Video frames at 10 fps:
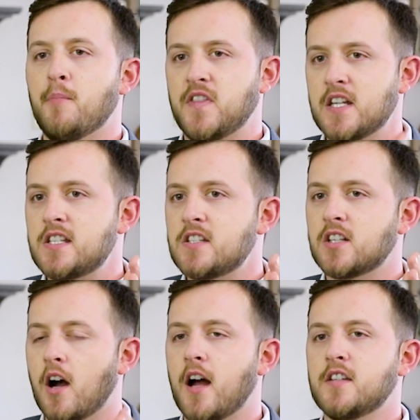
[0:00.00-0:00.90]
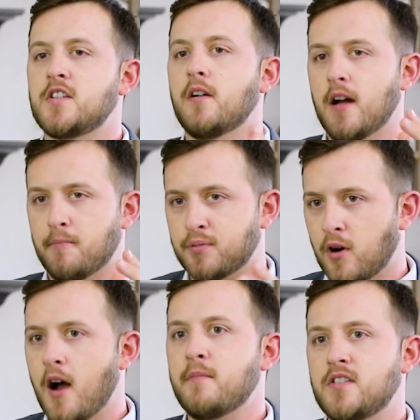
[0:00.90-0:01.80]
But this is God's
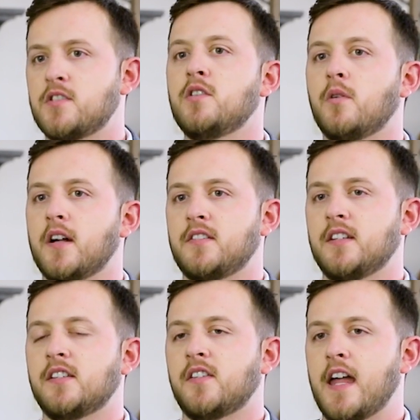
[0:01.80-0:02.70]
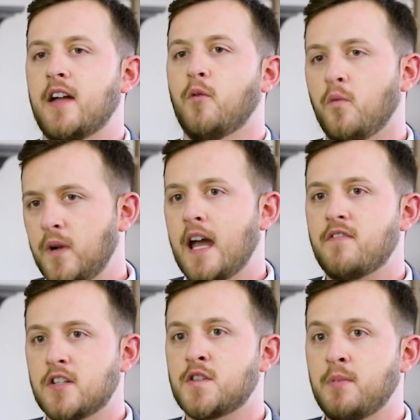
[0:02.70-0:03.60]
promise to us, is that when we
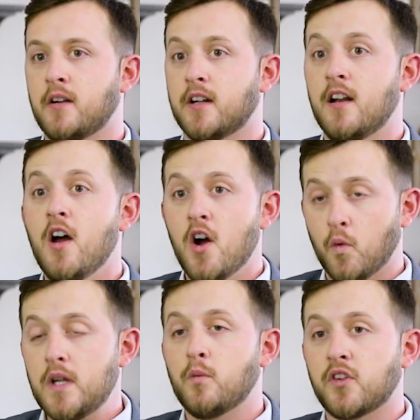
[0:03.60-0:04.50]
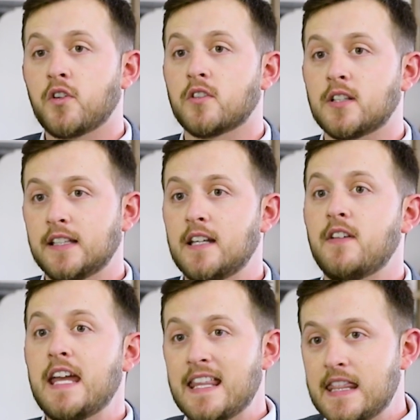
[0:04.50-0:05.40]
have the Spirit, we will start to
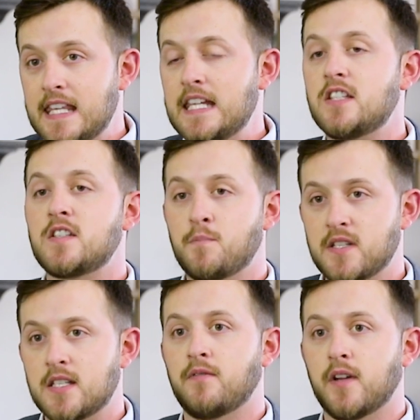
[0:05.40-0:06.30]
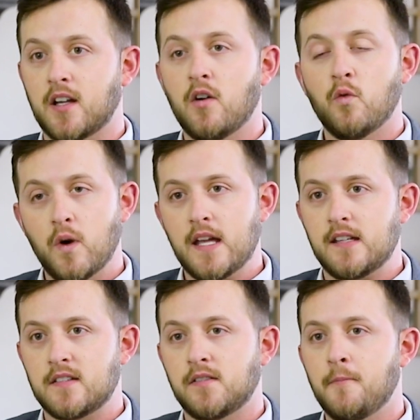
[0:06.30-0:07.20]
live in these specific
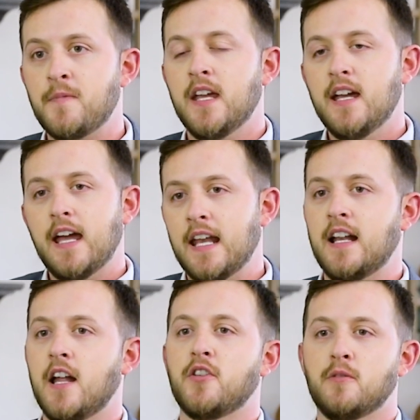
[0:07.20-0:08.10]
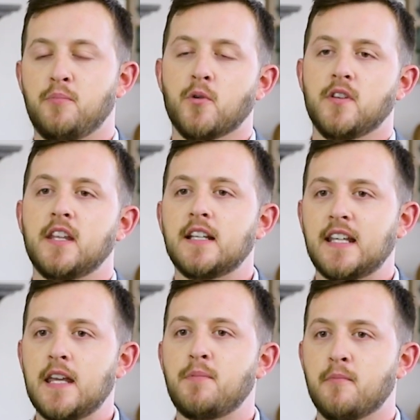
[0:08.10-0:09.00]
ways. And another important thing to
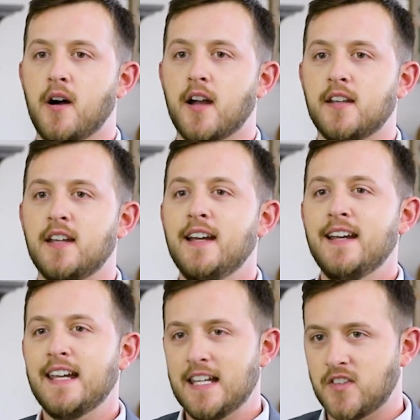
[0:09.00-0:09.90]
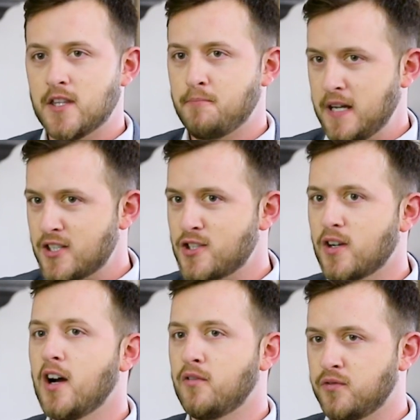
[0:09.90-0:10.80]
keep in mind is the
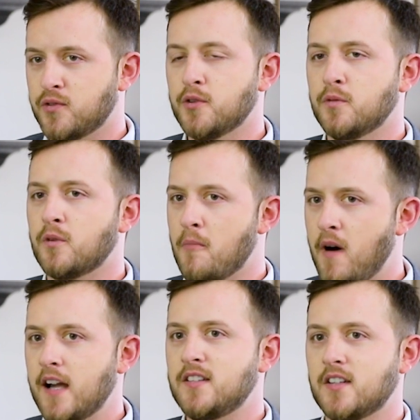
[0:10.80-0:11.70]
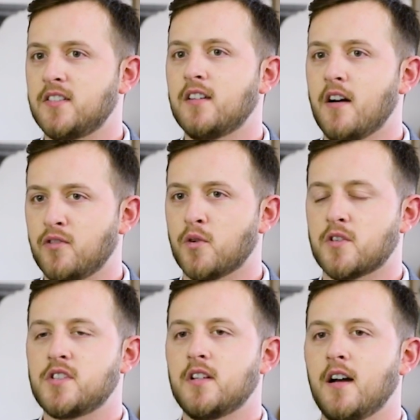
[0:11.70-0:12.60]
picture of fruit reminds us, of
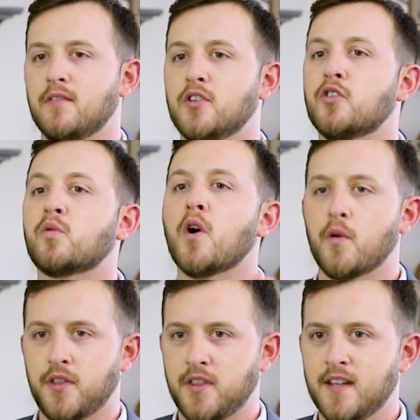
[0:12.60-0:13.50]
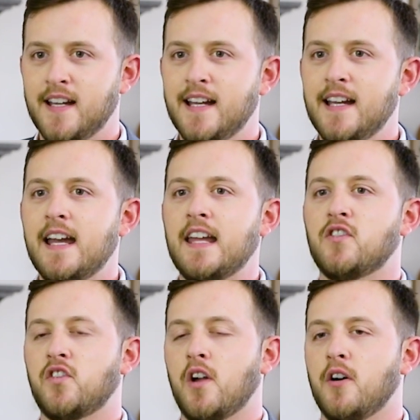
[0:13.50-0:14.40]
course, of growth.
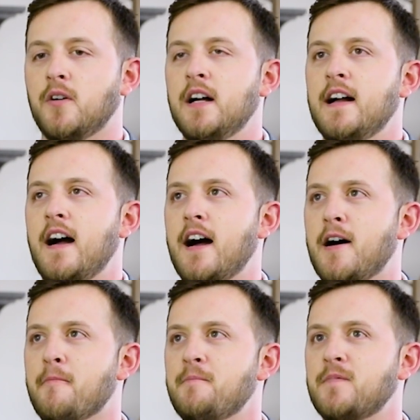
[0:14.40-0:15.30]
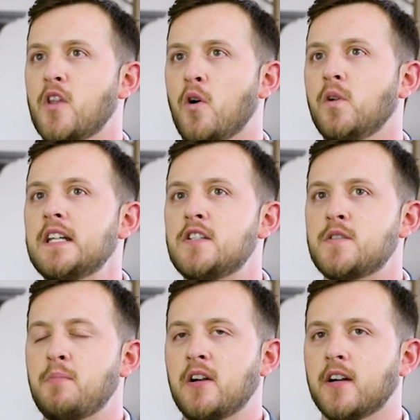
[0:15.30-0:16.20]
And so the Holy
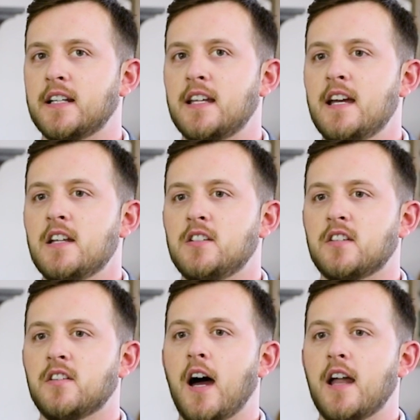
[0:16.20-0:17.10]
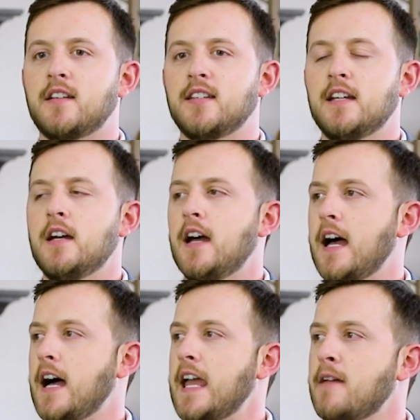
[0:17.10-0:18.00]
Spirit does not
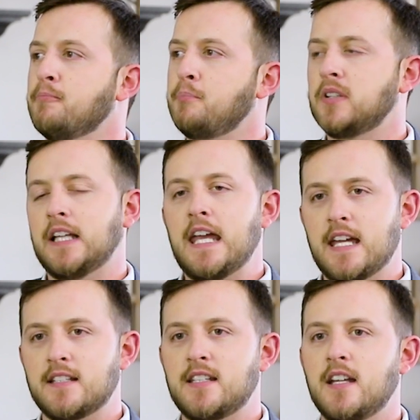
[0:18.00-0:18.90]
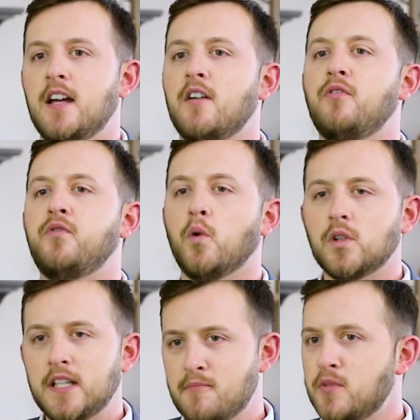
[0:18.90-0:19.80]
implant
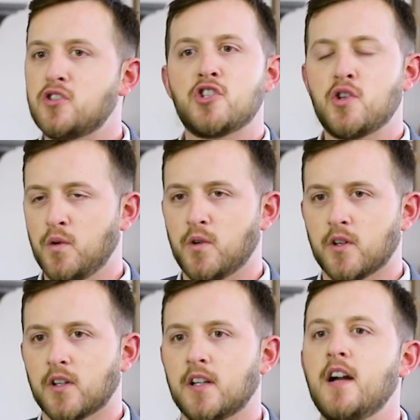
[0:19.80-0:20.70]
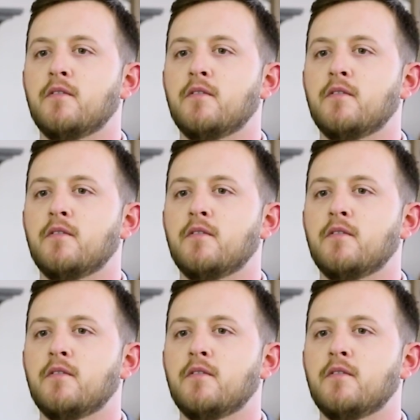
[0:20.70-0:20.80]
fully mature